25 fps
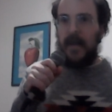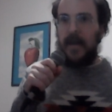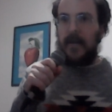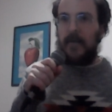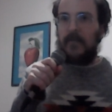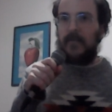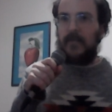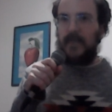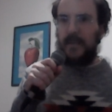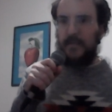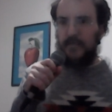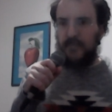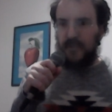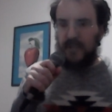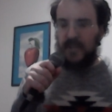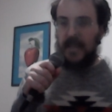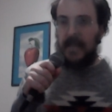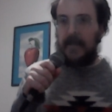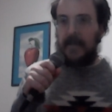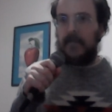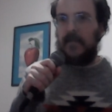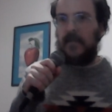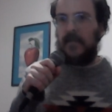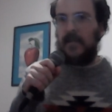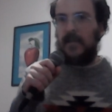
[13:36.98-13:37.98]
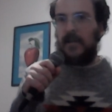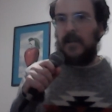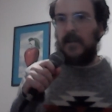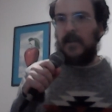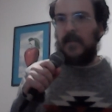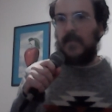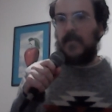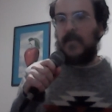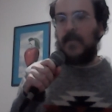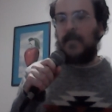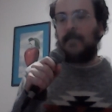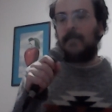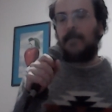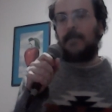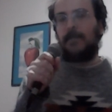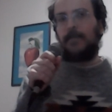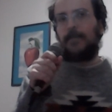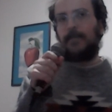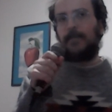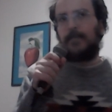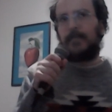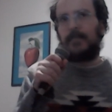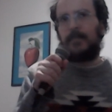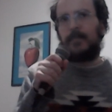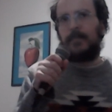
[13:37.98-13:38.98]
they protect the earth.
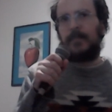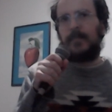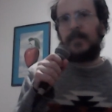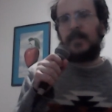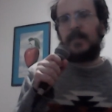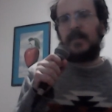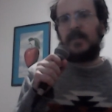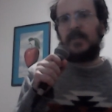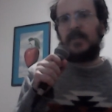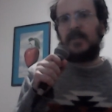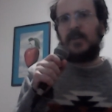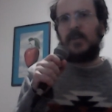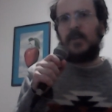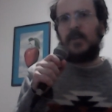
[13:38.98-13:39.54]
So